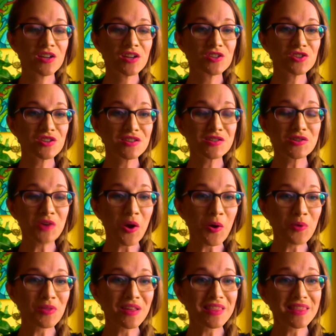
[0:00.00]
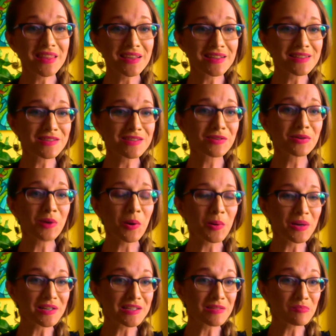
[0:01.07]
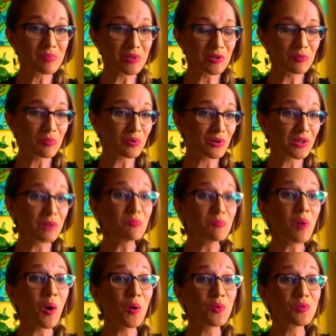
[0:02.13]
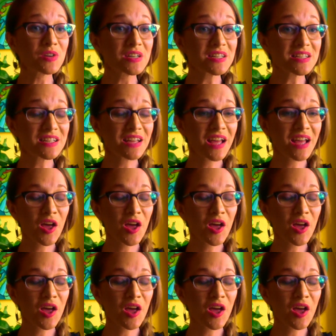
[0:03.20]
just know that things are going to be pretty potent.